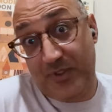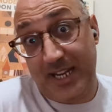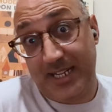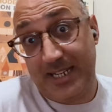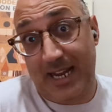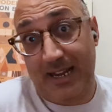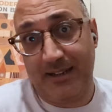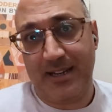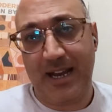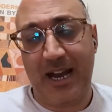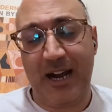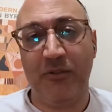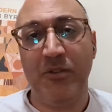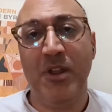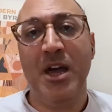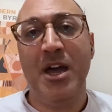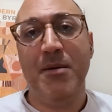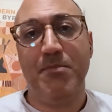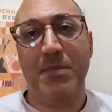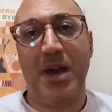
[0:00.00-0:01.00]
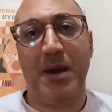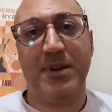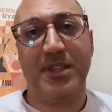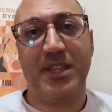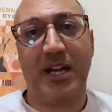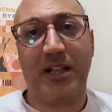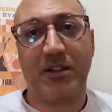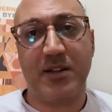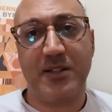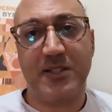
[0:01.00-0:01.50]
if they die down,
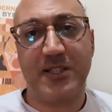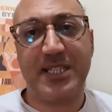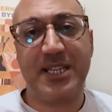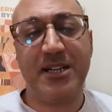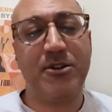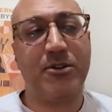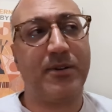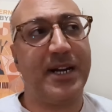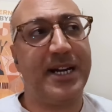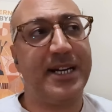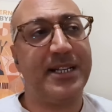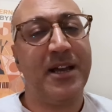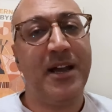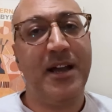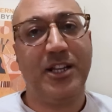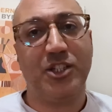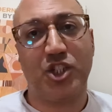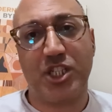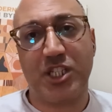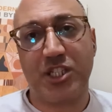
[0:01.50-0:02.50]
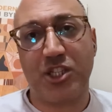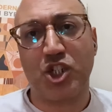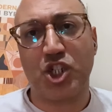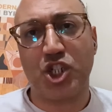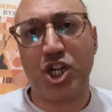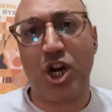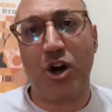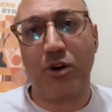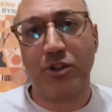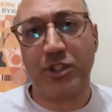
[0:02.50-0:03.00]
maybe they'll consider it just
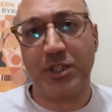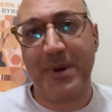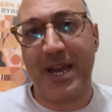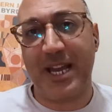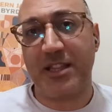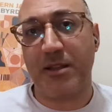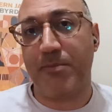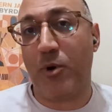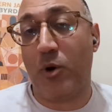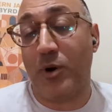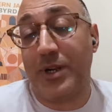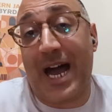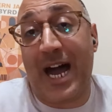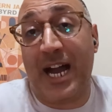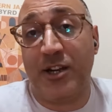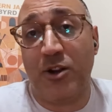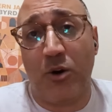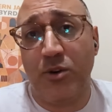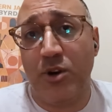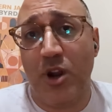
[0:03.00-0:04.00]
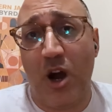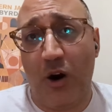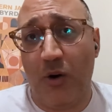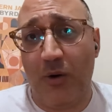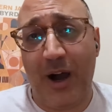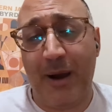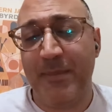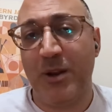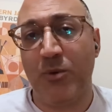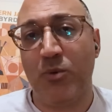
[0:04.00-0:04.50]
to show, to make the point. I don't
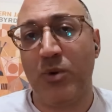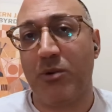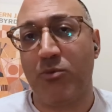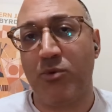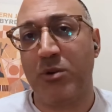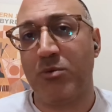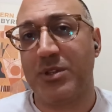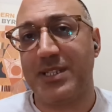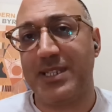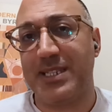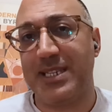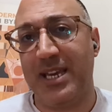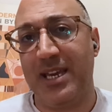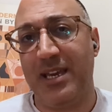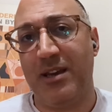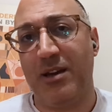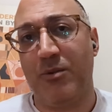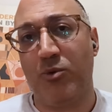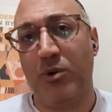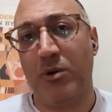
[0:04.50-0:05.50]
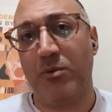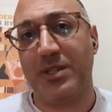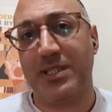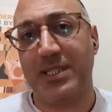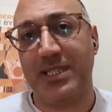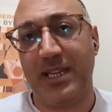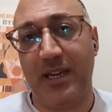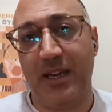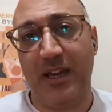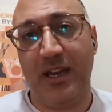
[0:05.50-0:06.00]
know. I mean, we will see. We
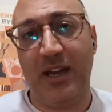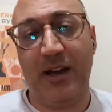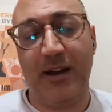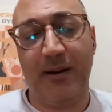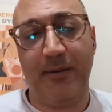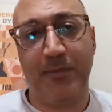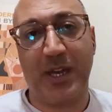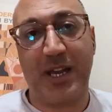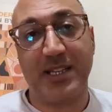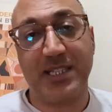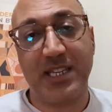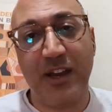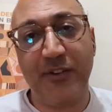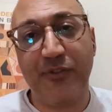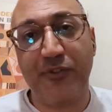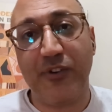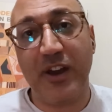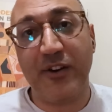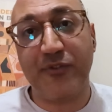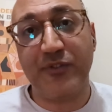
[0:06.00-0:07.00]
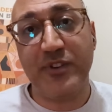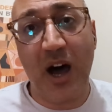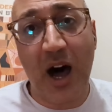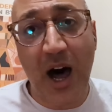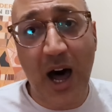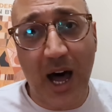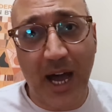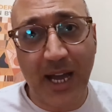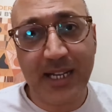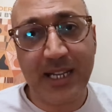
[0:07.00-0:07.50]
will see. Because if
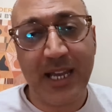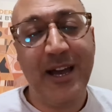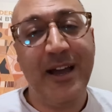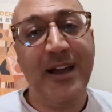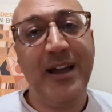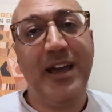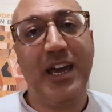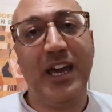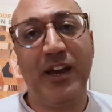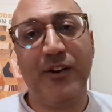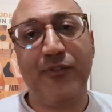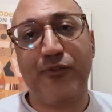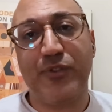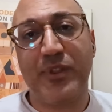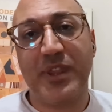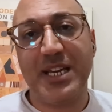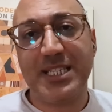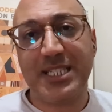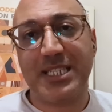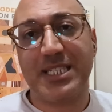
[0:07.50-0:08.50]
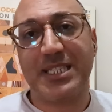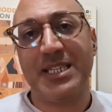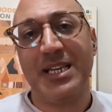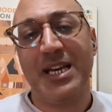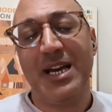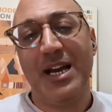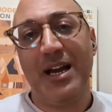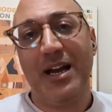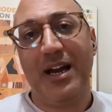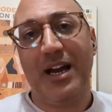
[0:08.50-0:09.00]

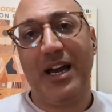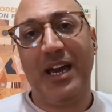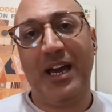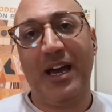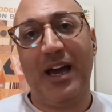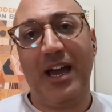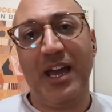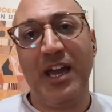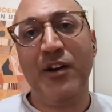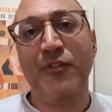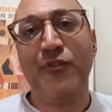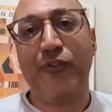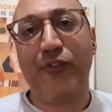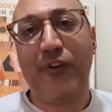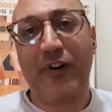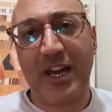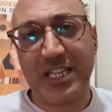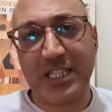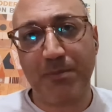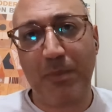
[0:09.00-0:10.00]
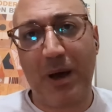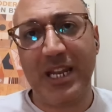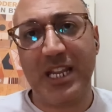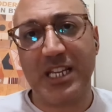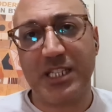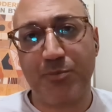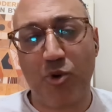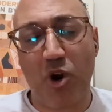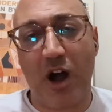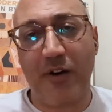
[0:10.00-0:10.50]

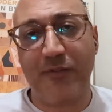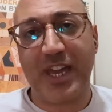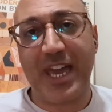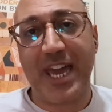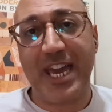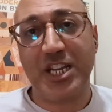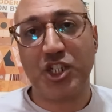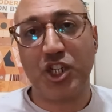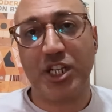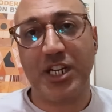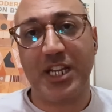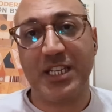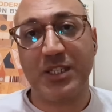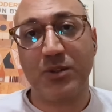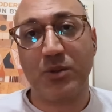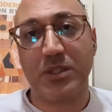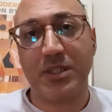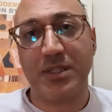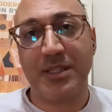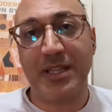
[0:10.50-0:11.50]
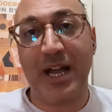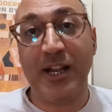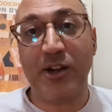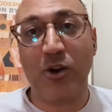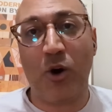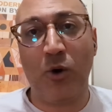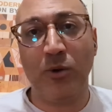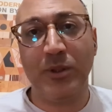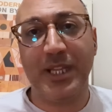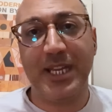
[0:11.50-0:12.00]
Hezbollah's provocation is
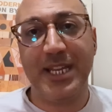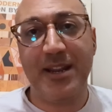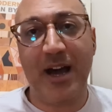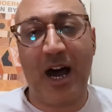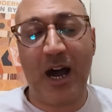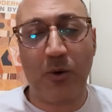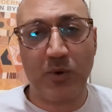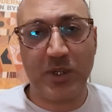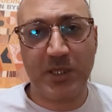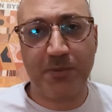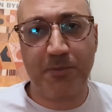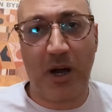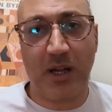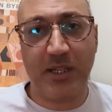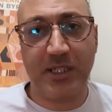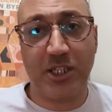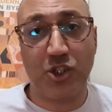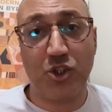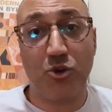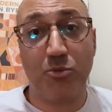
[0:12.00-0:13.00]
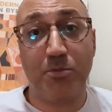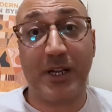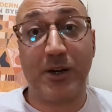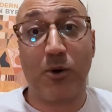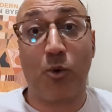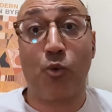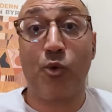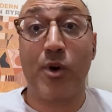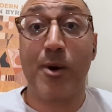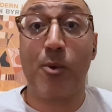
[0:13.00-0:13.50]
not only not responded to,
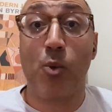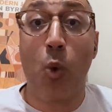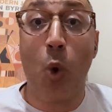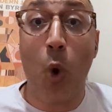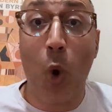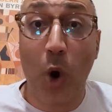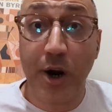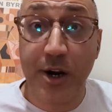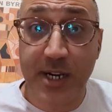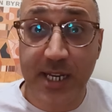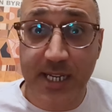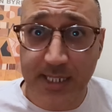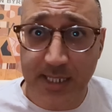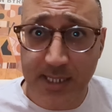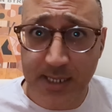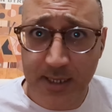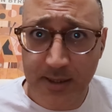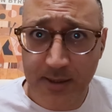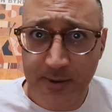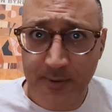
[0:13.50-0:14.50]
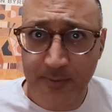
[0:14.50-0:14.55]
but rewarded